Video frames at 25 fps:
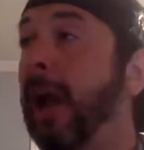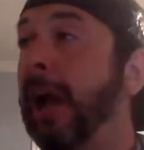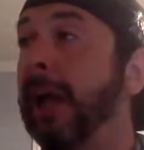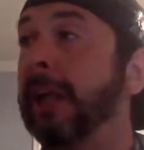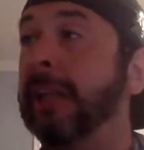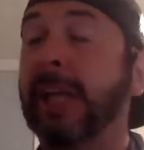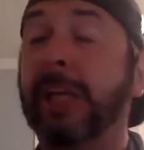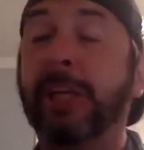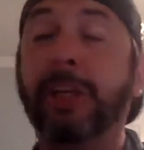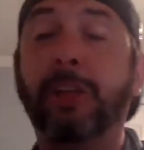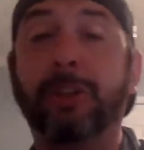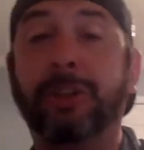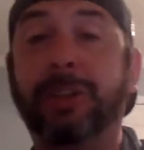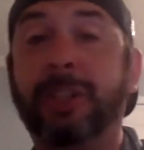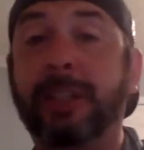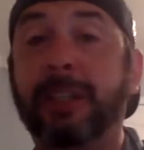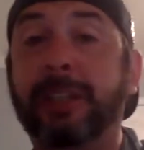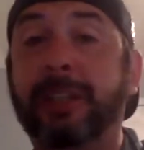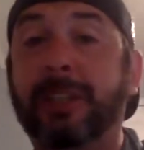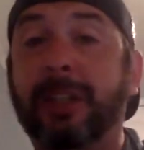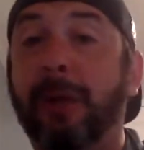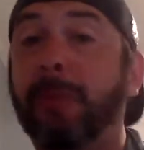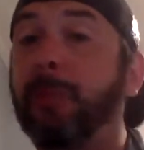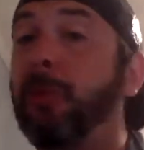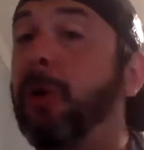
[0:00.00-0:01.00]
And then you'll see
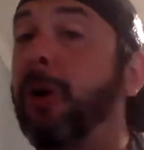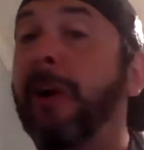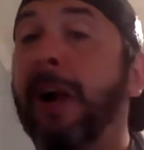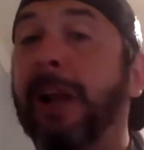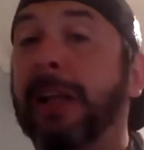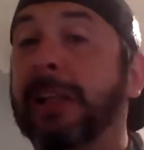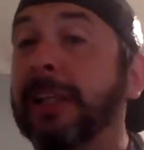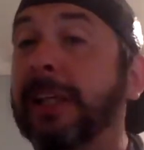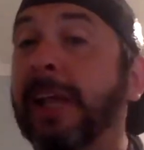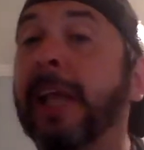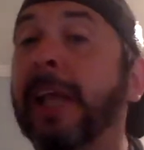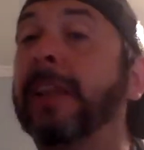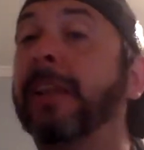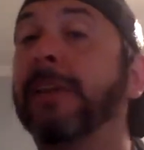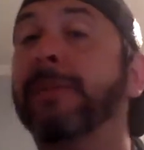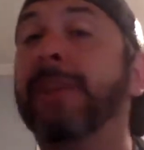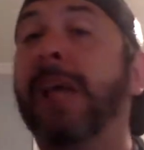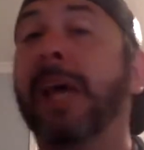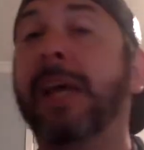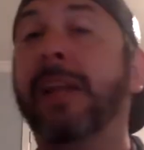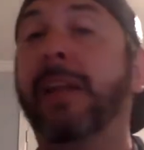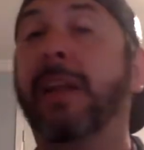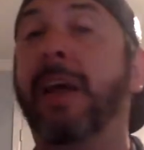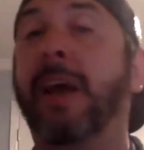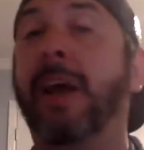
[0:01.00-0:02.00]
somewhere at the end of
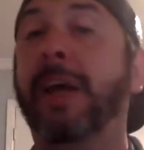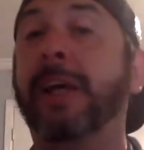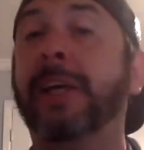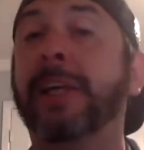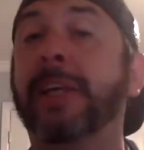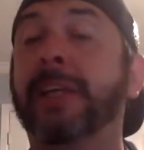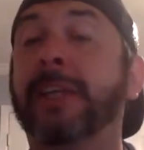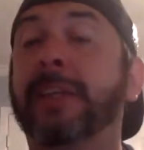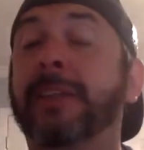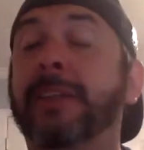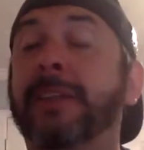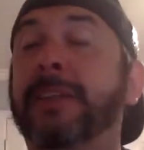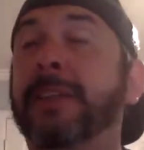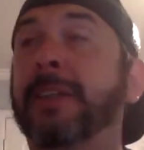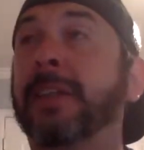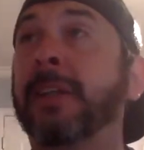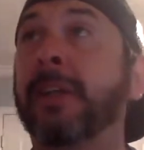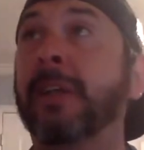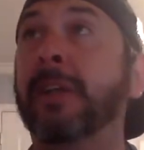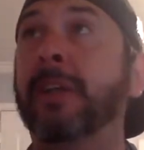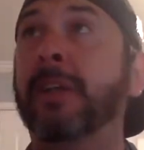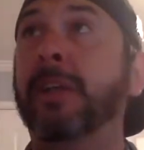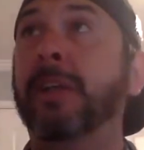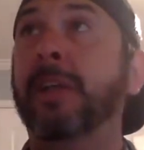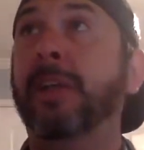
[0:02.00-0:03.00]
that line is
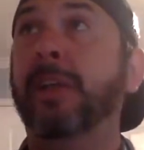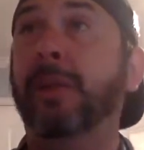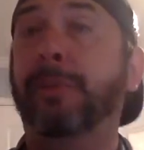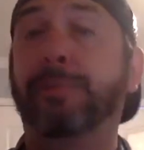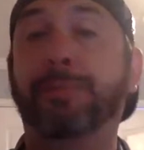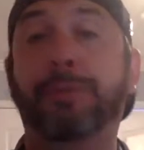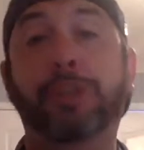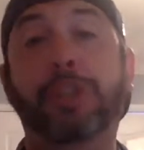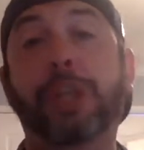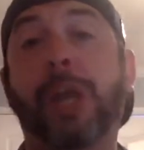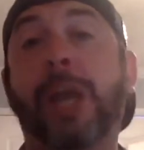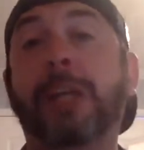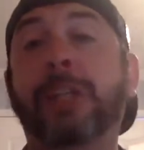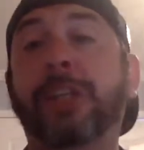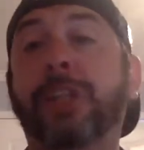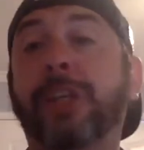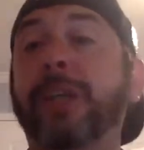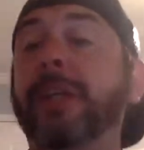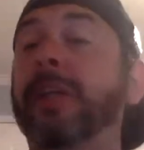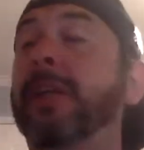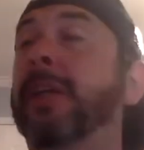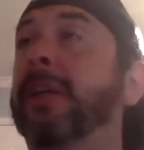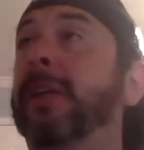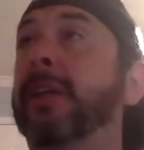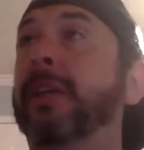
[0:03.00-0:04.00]
the
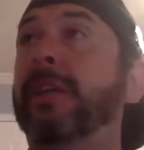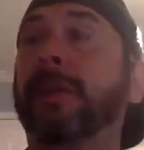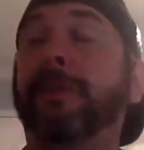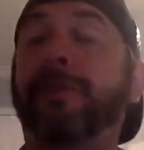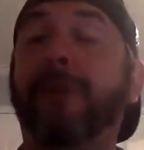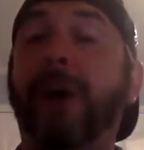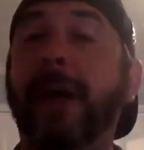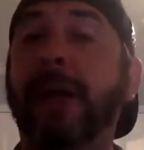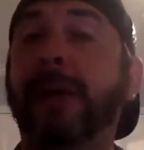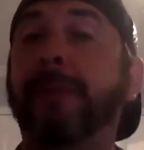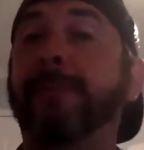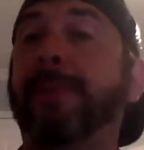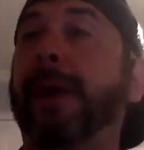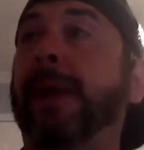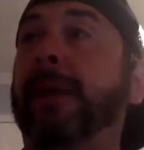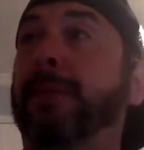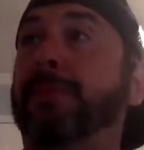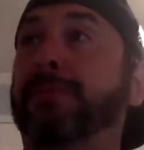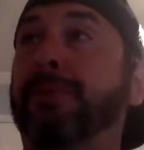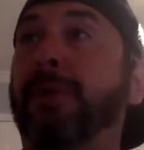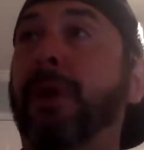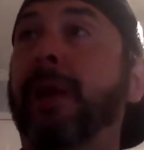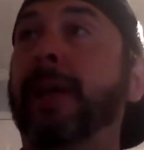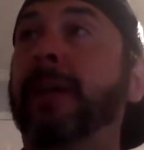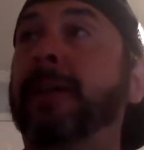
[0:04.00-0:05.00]
projection divided by the
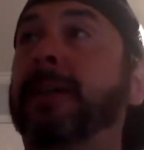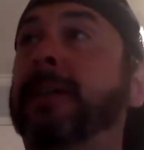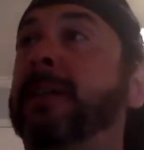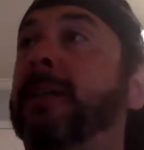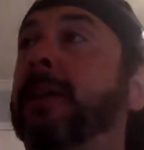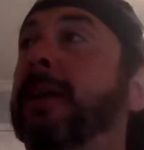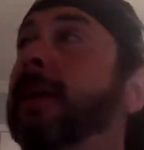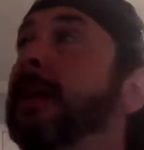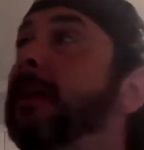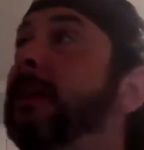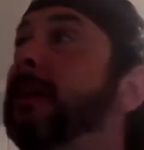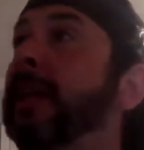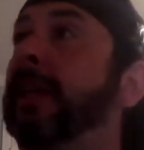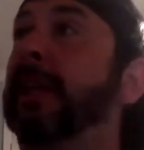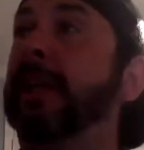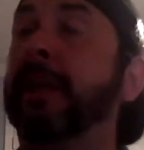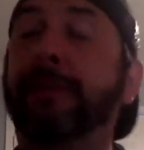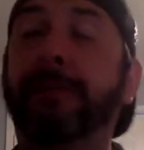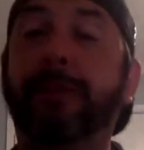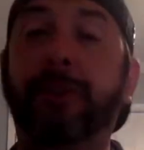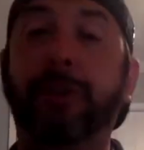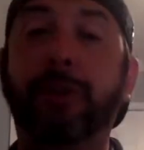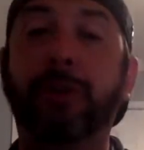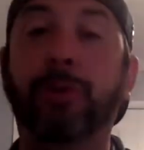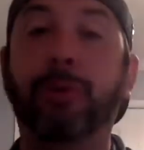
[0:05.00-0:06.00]
price to
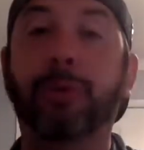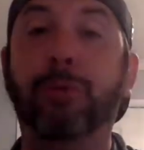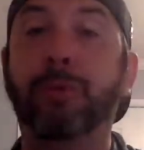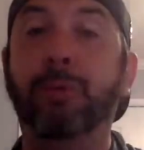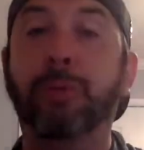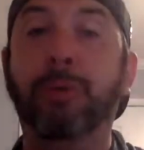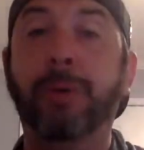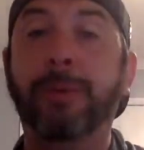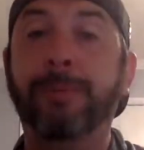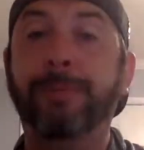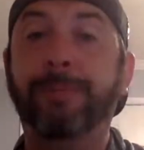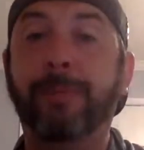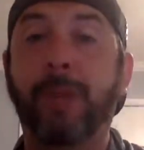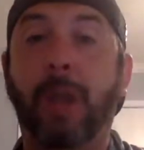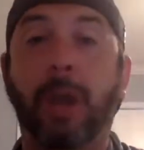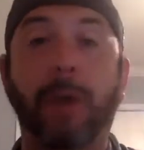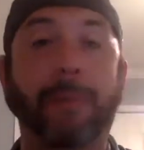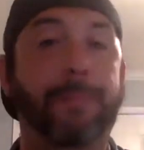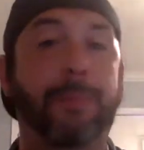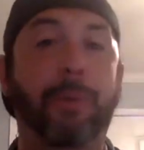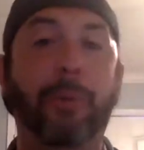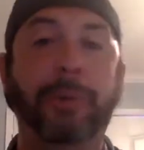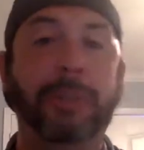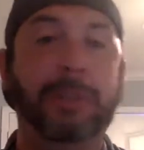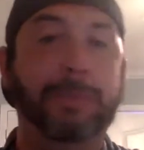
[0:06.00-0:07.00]
give you a
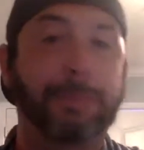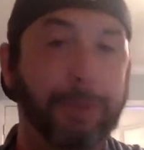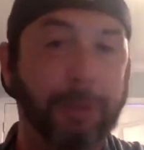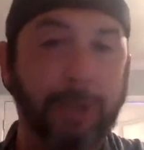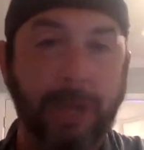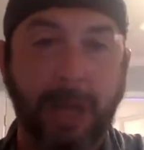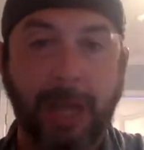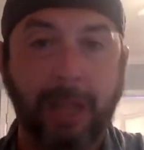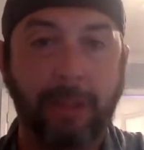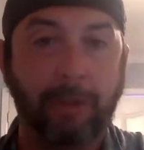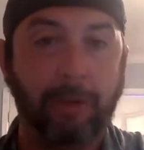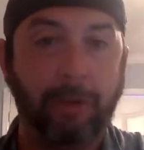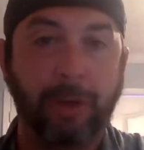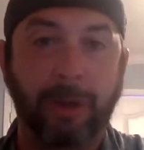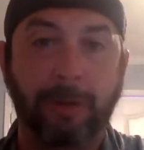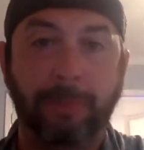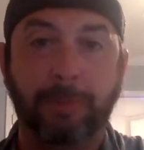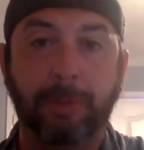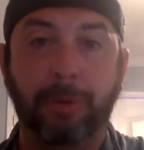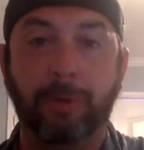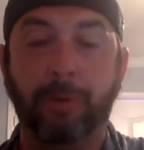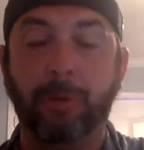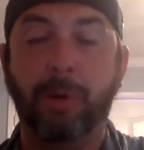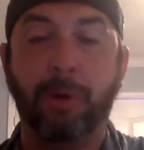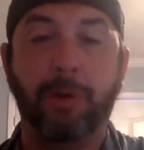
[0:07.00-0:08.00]
points per dollar
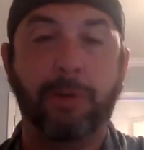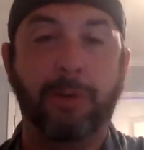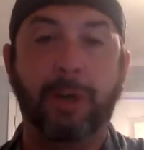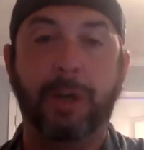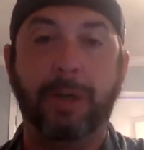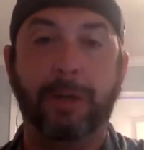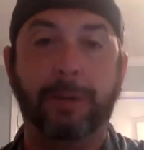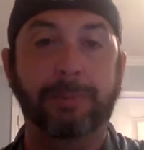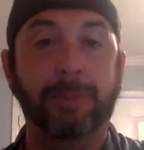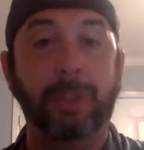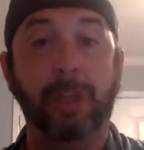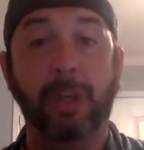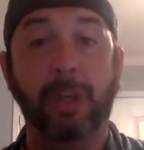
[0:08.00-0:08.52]
number or a